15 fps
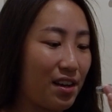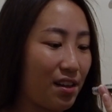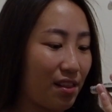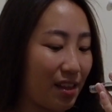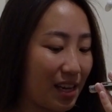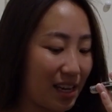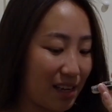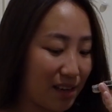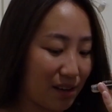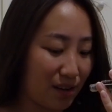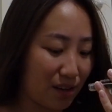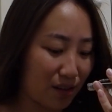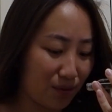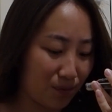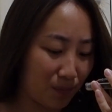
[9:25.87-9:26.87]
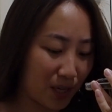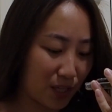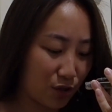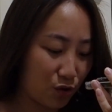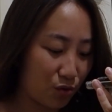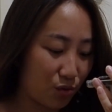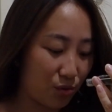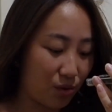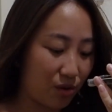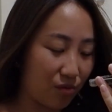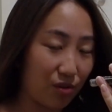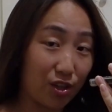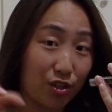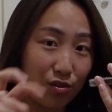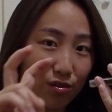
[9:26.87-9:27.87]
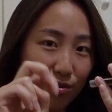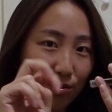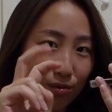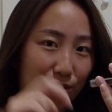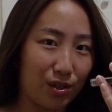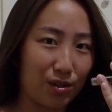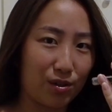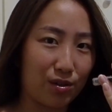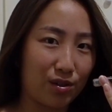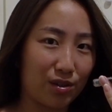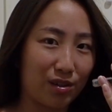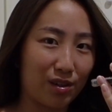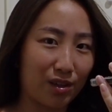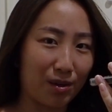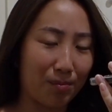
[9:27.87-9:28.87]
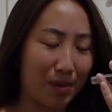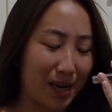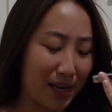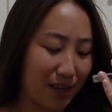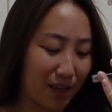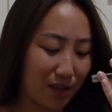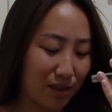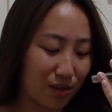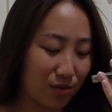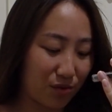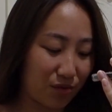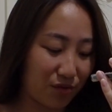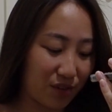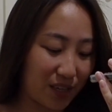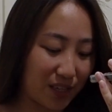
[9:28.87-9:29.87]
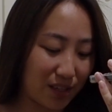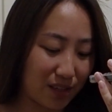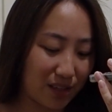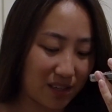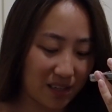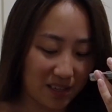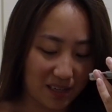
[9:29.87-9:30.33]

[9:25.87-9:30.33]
that my 2 original dinner companions or friends,